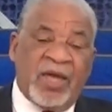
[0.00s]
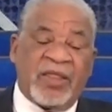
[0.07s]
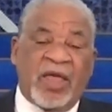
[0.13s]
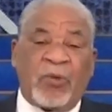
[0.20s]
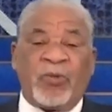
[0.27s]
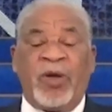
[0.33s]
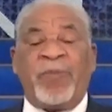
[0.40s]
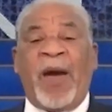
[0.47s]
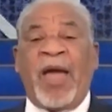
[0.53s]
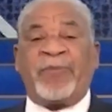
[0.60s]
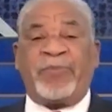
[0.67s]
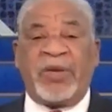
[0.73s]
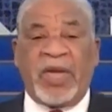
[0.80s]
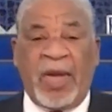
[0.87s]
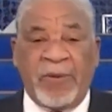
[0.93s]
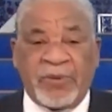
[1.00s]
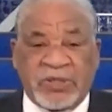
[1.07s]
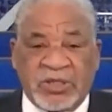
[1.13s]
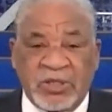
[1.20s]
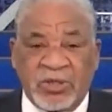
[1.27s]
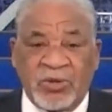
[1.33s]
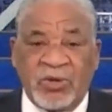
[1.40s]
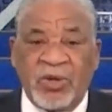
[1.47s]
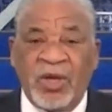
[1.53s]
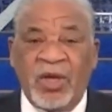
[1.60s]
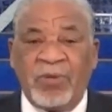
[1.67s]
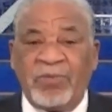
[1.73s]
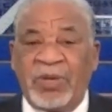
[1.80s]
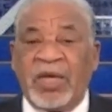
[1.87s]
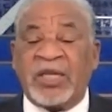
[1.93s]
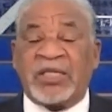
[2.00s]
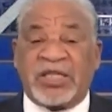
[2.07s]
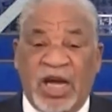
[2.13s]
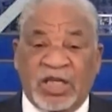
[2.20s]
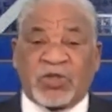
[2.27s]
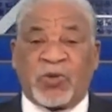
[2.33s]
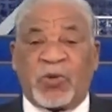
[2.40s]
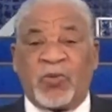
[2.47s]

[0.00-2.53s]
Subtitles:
that we might be able to be in touch